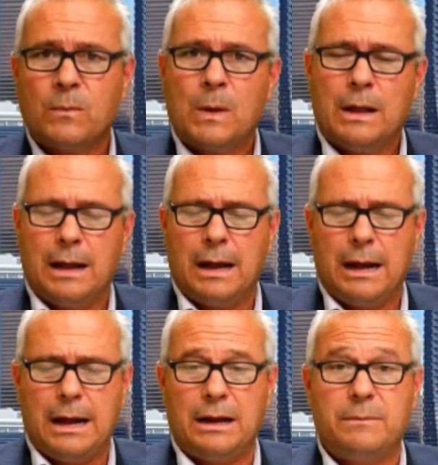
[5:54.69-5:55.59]

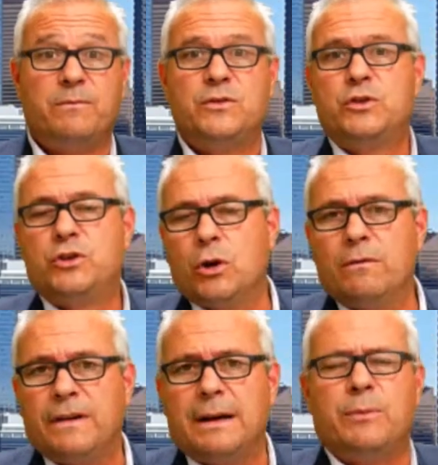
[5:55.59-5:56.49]
Joe
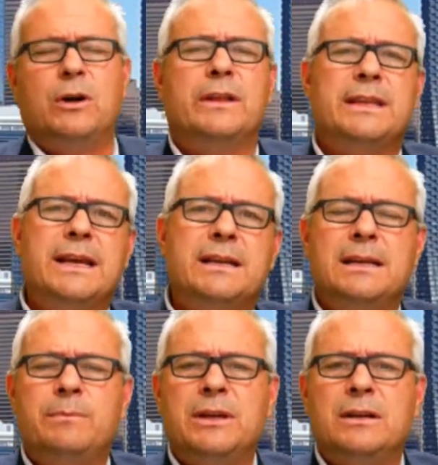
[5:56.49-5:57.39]
Vipon, the
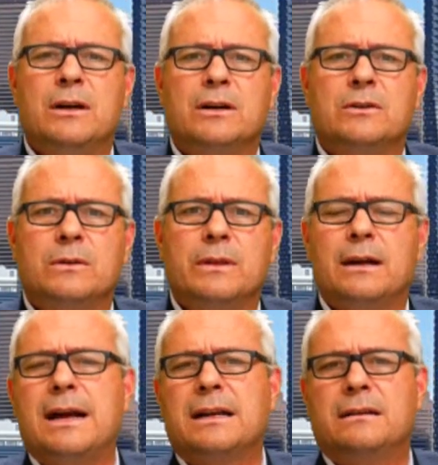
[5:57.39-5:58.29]
NDP doctor there,
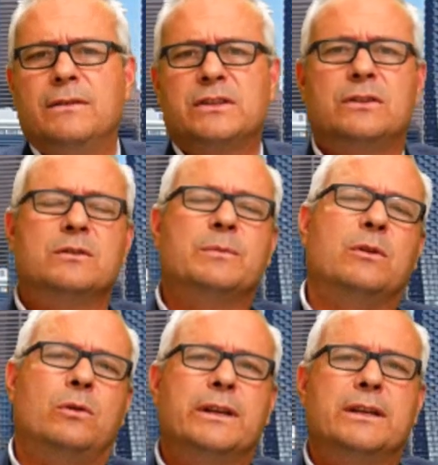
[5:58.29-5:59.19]
activist, who's been
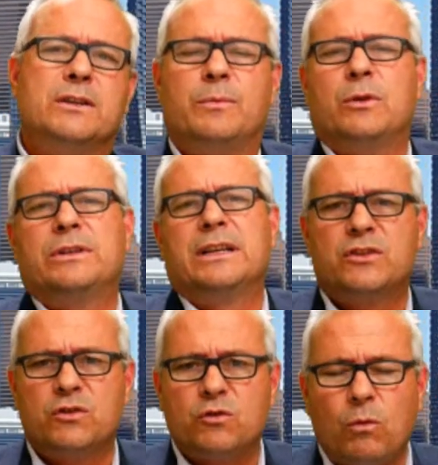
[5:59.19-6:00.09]
holding his little protests,
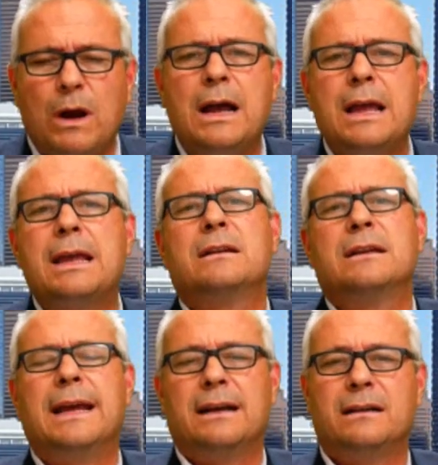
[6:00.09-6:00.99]
trying to
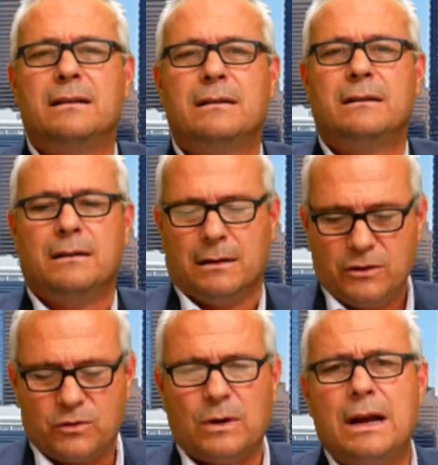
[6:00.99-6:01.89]
get
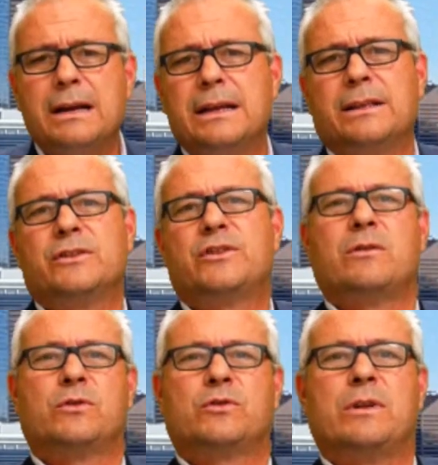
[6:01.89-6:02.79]
this general
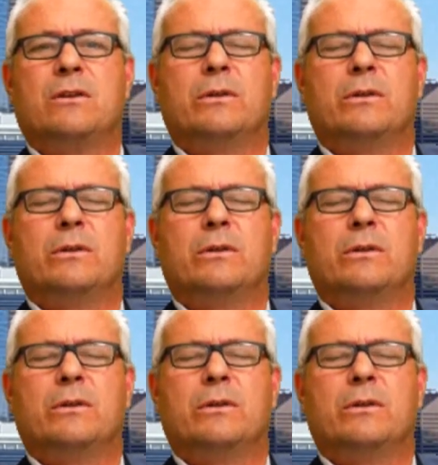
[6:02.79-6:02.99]
strike going.